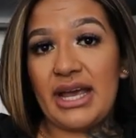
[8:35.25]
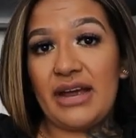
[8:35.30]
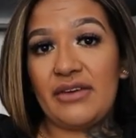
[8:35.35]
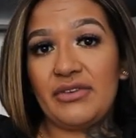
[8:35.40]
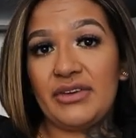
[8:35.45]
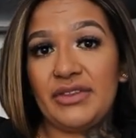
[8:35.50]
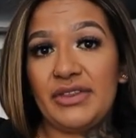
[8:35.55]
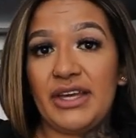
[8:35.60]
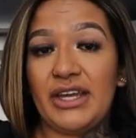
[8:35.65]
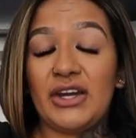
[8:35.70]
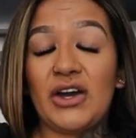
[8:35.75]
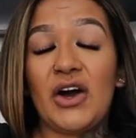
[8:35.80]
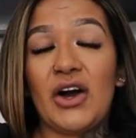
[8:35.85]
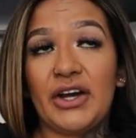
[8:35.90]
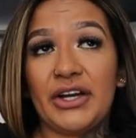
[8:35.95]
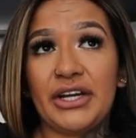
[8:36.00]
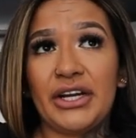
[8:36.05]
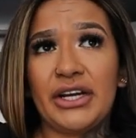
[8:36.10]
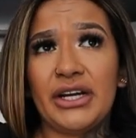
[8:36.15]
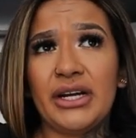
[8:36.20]
everything
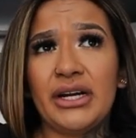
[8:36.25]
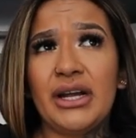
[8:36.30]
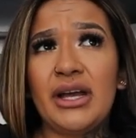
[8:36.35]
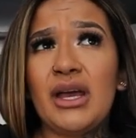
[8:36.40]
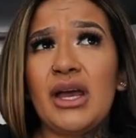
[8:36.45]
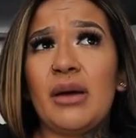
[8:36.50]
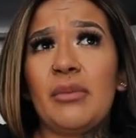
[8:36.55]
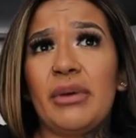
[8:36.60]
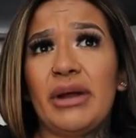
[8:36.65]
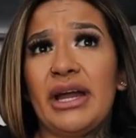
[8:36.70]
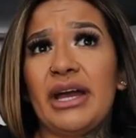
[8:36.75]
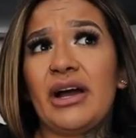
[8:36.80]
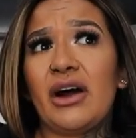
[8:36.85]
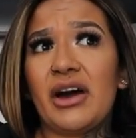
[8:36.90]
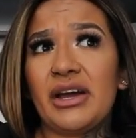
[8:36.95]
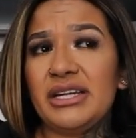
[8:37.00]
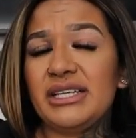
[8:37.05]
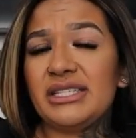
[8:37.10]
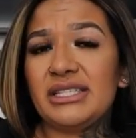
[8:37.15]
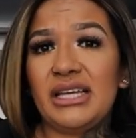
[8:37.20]
on here but I
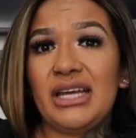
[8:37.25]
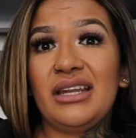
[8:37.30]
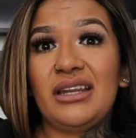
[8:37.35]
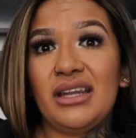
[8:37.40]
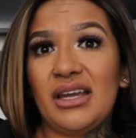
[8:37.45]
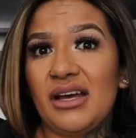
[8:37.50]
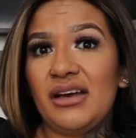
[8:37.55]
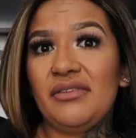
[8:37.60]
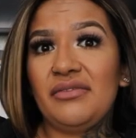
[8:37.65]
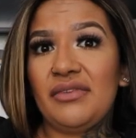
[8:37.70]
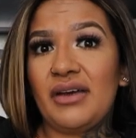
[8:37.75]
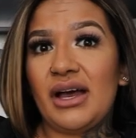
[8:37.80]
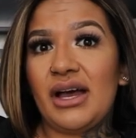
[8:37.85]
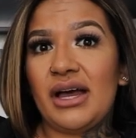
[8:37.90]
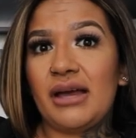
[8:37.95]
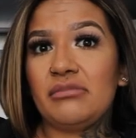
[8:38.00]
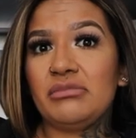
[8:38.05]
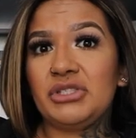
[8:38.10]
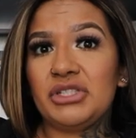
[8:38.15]
honestly love um,